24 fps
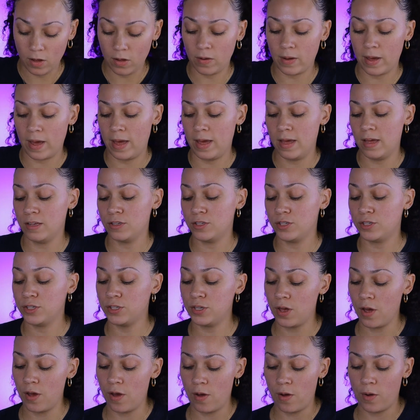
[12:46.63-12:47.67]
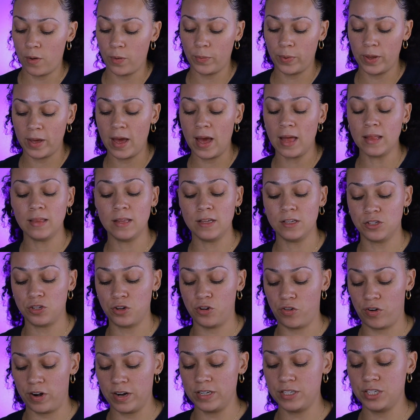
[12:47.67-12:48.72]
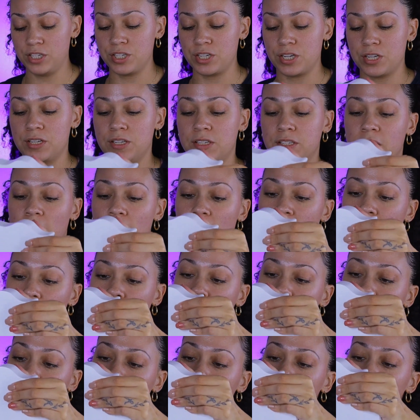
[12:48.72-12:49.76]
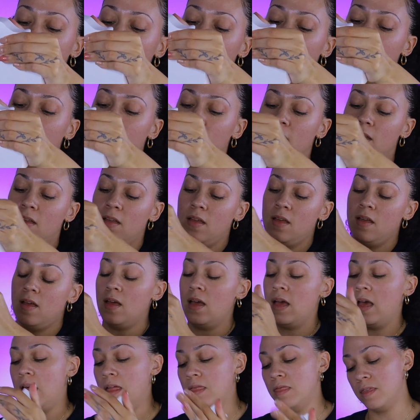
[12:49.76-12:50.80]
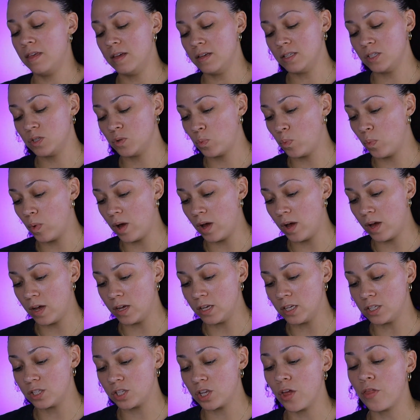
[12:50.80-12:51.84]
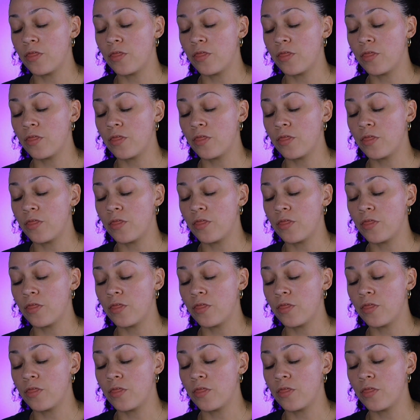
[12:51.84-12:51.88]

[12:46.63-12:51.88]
okay, so we got this Grinch sign, and this was